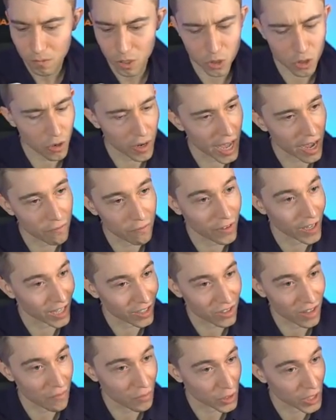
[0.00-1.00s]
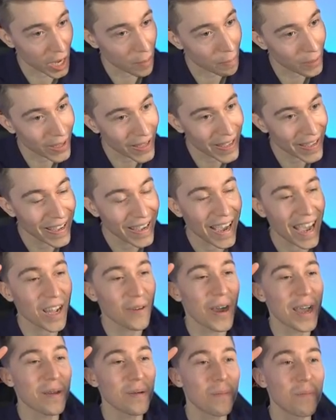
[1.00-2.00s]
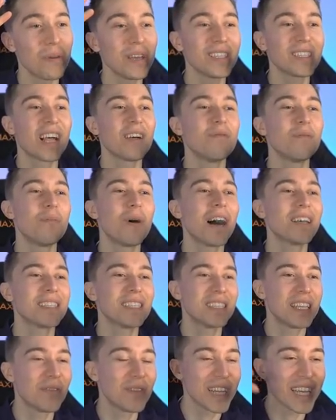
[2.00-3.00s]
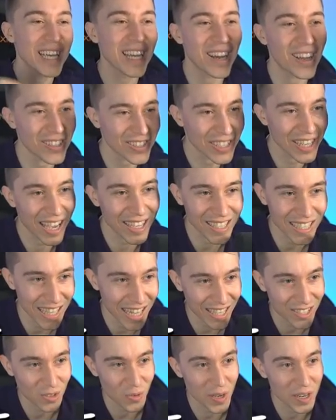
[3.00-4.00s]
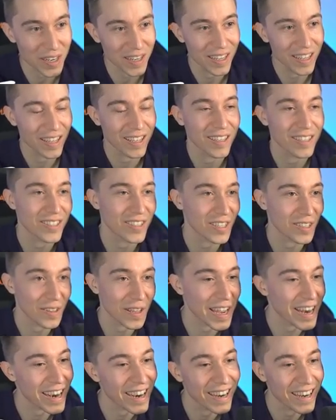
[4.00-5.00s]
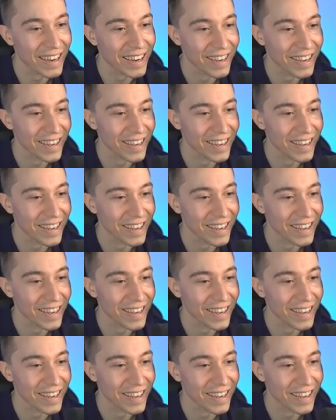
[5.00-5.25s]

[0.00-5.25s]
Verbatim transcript: you don't have Phoenix leveled up. Anyway, peace, love, and positivity. I'll see you guys in the next one. See you later.